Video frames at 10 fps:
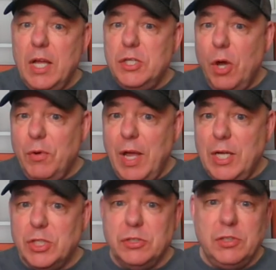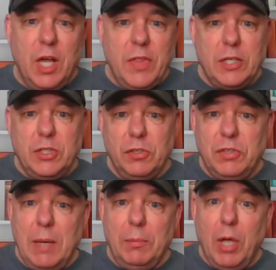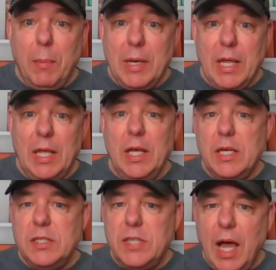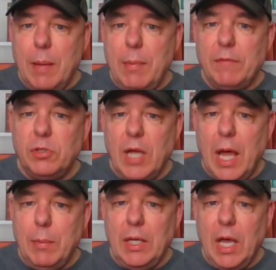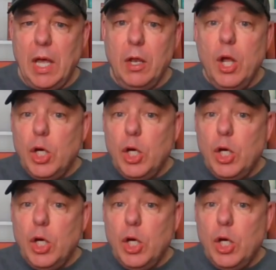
donations that just keep coming in time after time again.